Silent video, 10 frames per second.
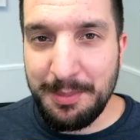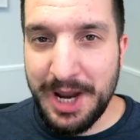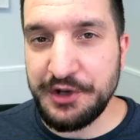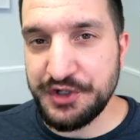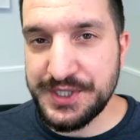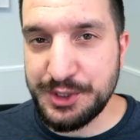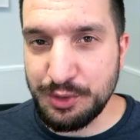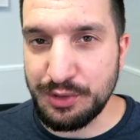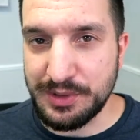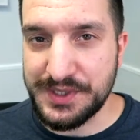major
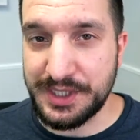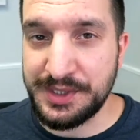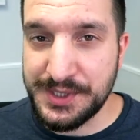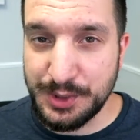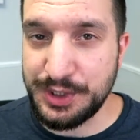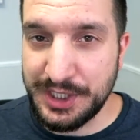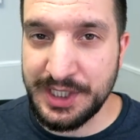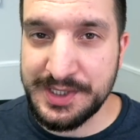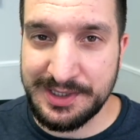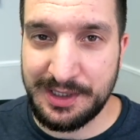schools in Sunni
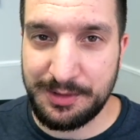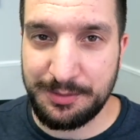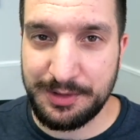Islam,